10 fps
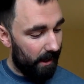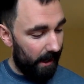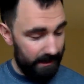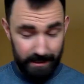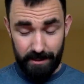
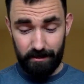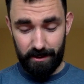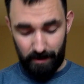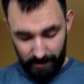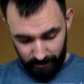I tend to
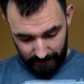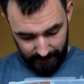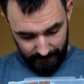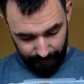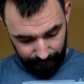as well
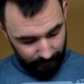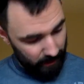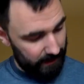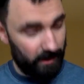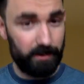
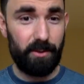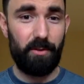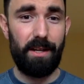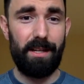when I concentrate.